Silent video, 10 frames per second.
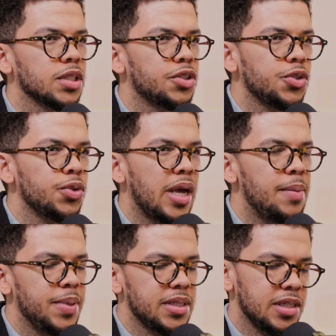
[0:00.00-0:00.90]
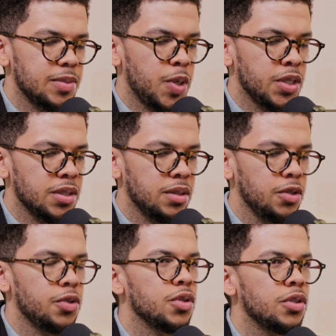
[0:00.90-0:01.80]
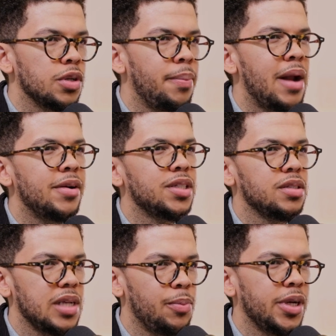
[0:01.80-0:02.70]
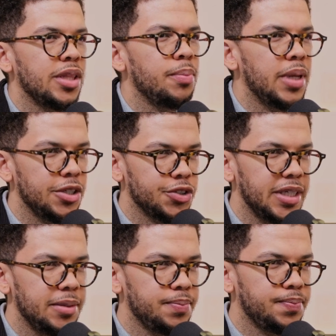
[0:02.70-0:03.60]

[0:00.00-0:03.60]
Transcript: to a business person who's also married to someone in the military,